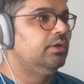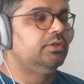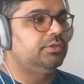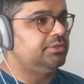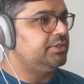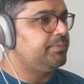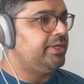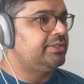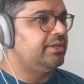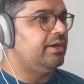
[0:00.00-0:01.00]
Let's just
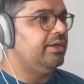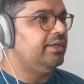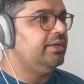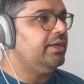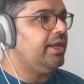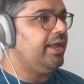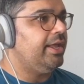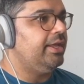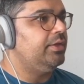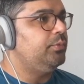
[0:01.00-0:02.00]
paste that on in,
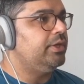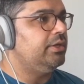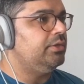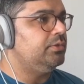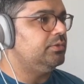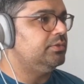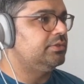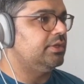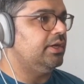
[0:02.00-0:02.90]
and we can use